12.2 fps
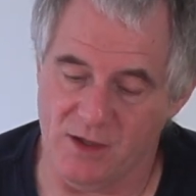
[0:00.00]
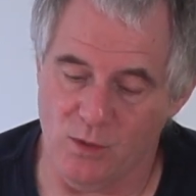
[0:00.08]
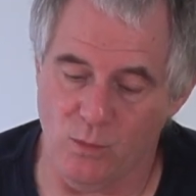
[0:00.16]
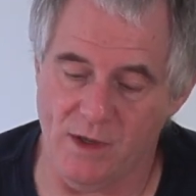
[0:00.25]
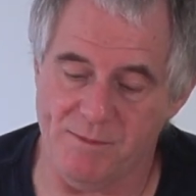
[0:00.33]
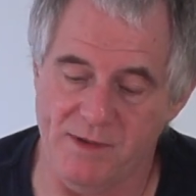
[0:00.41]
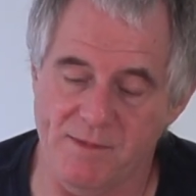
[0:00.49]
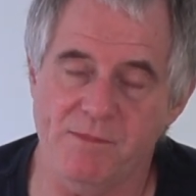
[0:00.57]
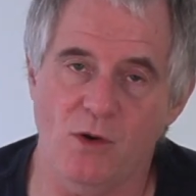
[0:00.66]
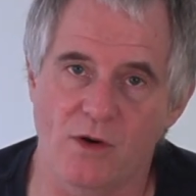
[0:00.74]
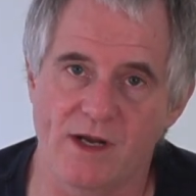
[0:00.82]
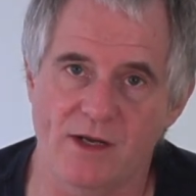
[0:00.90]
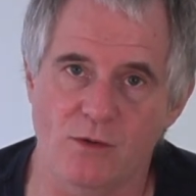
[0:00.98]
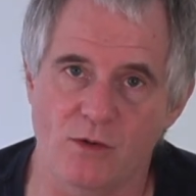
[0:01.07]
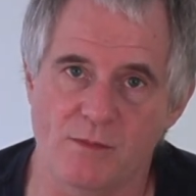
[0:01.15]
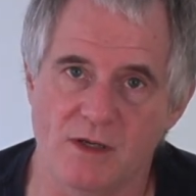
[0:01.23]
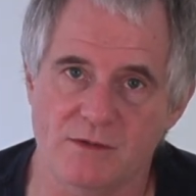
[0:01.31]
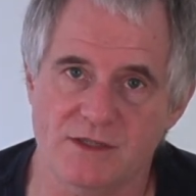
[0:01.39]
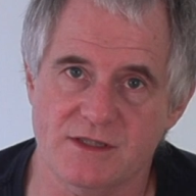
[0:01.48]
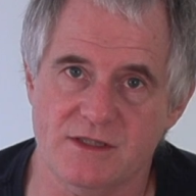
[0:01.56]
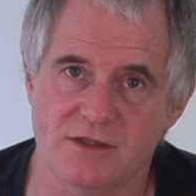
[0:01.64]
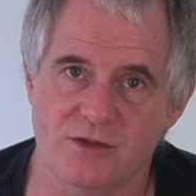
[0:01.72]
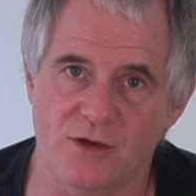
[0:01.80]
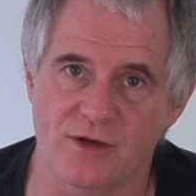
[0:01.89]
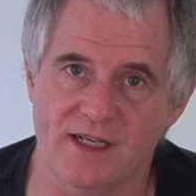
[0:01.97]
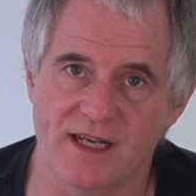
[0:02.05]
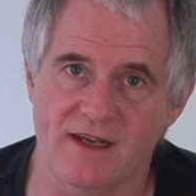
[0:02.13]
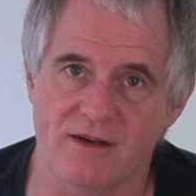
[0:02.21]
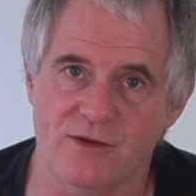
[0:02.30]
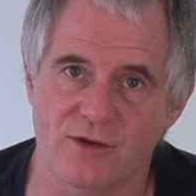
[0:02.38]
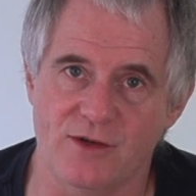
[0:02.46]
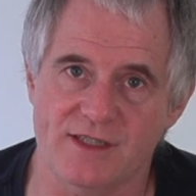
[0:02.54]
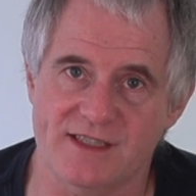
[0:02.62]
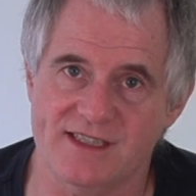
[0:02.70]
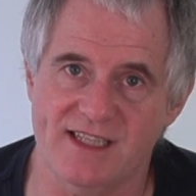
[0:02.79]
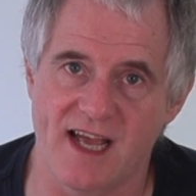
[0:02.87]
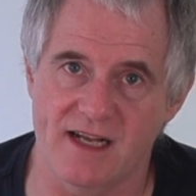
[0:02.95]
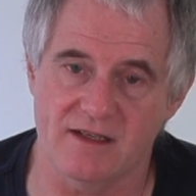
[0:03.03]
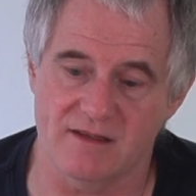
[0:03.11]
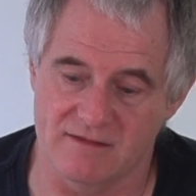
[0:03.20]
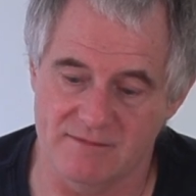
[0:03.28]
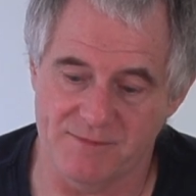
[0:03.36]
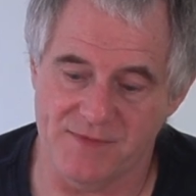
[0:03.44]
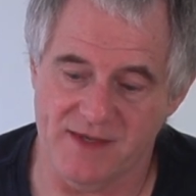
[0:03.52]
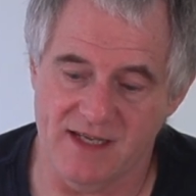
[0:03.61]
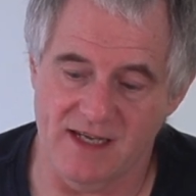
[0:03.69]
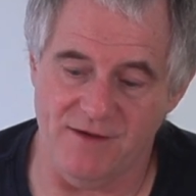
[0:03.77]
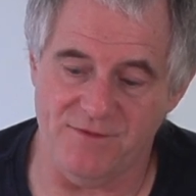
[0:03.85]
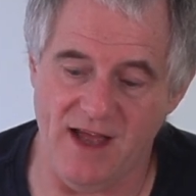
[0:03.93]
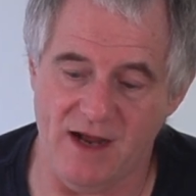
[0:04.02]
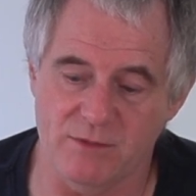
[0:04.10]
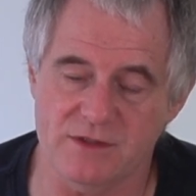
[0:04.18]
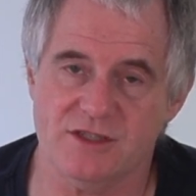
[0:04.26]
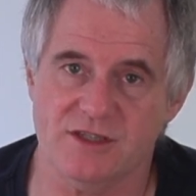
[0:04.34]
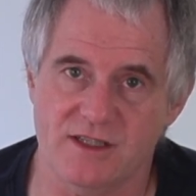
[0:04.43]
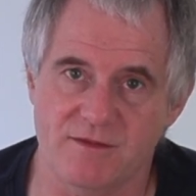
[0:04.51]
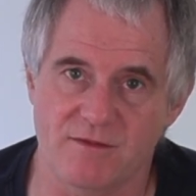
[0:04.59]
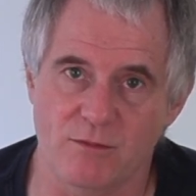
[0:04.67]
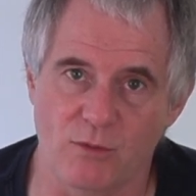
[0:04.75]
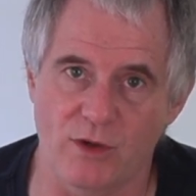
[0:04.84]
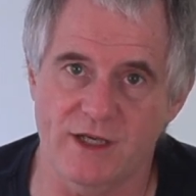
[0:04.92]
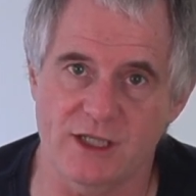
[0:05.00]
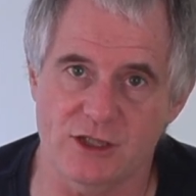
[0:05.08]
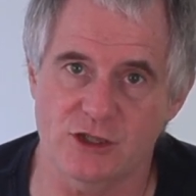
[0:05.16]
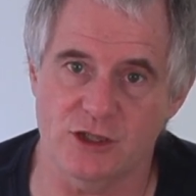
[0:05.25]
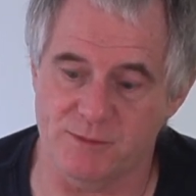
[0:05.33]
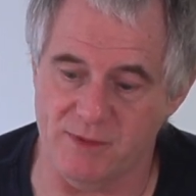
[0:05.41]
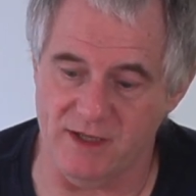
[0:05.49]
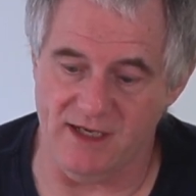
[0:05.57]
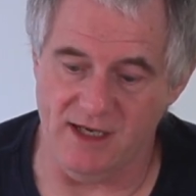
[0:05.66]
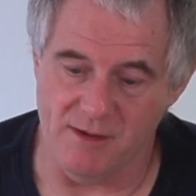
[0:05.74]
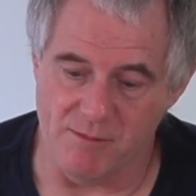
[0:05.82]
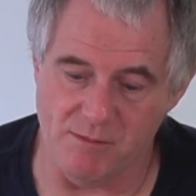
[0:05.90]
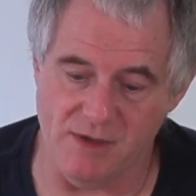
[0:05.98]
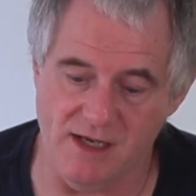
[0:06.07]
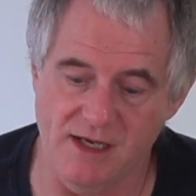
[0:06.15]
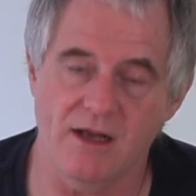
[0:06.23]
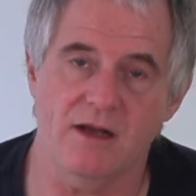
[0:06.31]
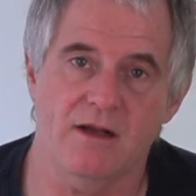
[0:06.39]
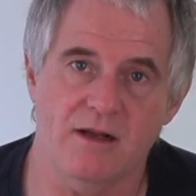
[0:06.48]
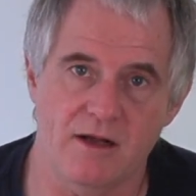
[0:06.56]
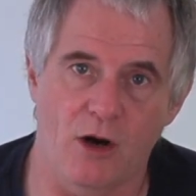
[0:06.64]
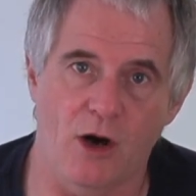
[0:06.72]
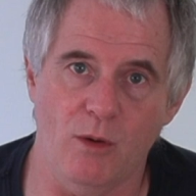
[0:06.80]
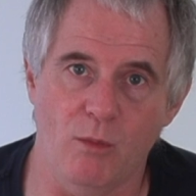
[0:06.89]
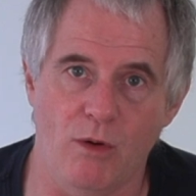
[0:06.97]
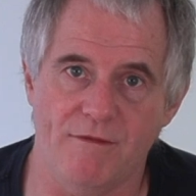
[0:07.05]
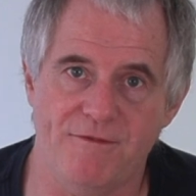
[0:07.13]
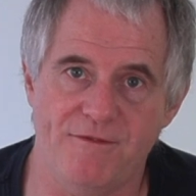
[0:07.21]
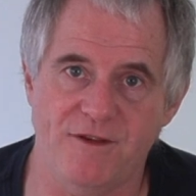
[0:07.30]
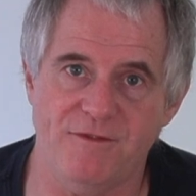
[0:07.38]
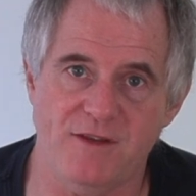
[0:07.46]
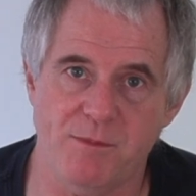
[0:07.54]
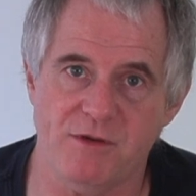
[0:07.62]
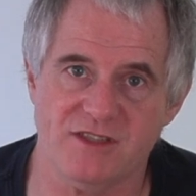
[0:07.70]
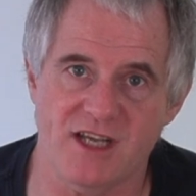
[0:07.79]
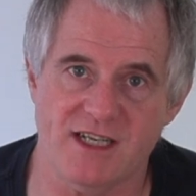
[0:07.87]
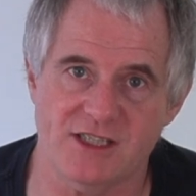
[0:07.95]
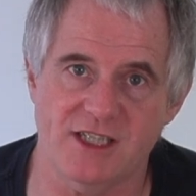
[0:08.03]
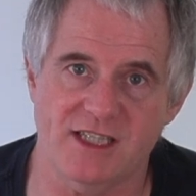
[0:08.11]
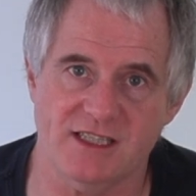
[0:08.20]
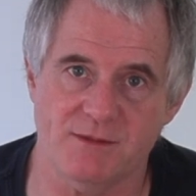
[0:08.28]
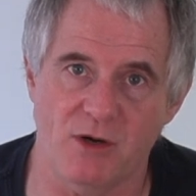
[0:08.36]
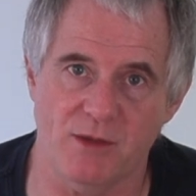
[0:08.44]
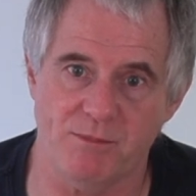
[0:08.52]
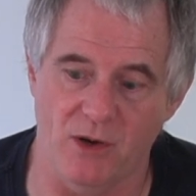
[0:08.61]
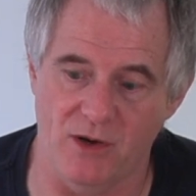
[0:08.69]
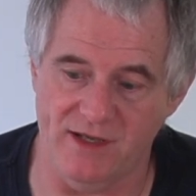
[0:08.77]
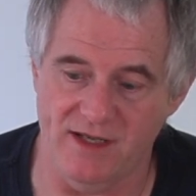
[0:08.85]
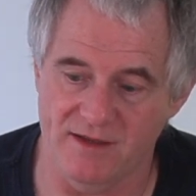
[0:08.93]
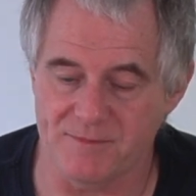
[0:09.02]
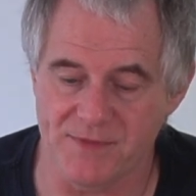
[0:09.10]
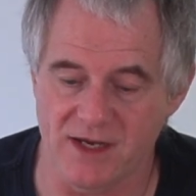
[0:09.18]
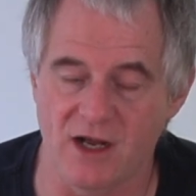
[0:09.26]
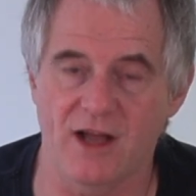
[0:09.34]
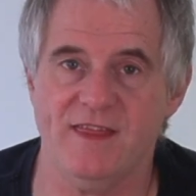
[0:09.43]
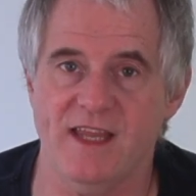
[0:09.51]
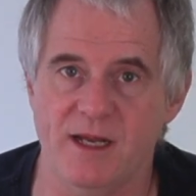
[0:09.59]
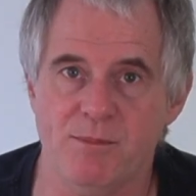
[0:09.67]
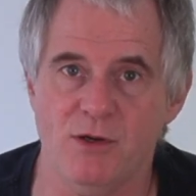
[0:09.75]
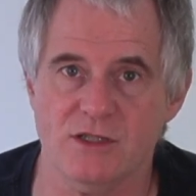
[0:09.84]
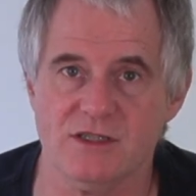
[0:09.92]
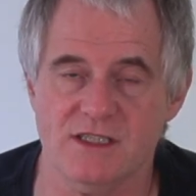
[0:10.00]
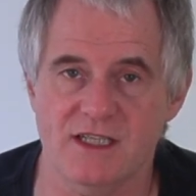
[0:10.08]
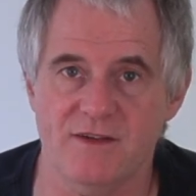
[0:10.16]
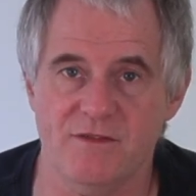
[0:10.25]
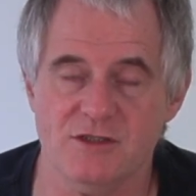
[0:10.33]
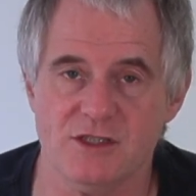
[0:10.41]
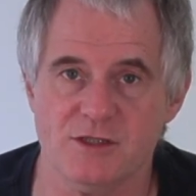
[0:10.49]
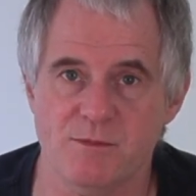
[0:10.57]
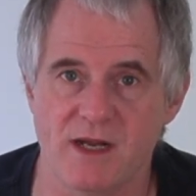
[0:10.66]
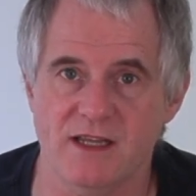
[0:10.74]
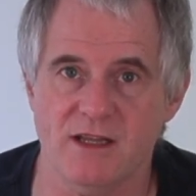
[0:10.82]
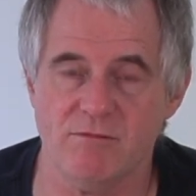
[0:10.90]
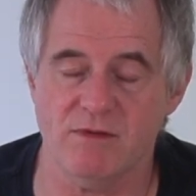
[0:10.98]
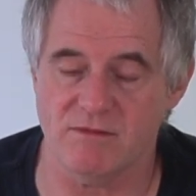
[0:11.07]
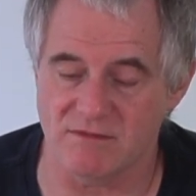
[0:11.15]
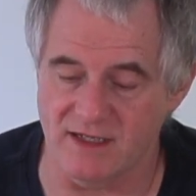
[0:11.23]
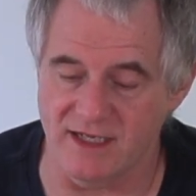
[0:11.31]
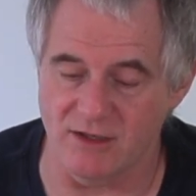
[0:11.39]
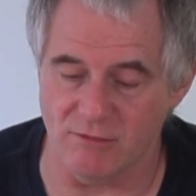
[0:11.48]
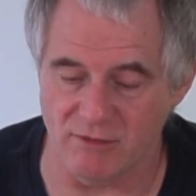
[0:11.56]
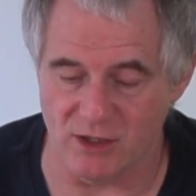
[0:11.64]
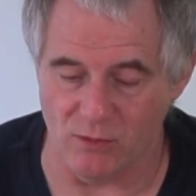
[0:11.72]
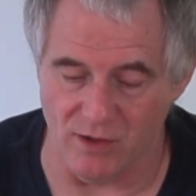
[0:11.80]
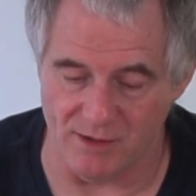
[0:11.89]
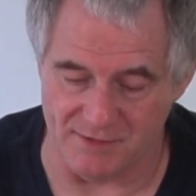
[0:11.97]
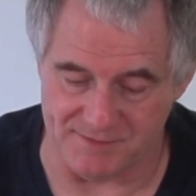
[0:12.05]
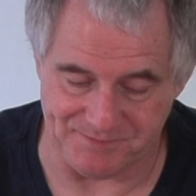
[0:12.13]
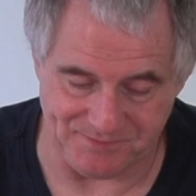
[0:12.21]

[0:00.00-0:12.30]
we'd be knocking almost 9 out of 9 to 10. If that was like it should be, I want 50% cheese in my pie. I think personally it's just made the legal requirement.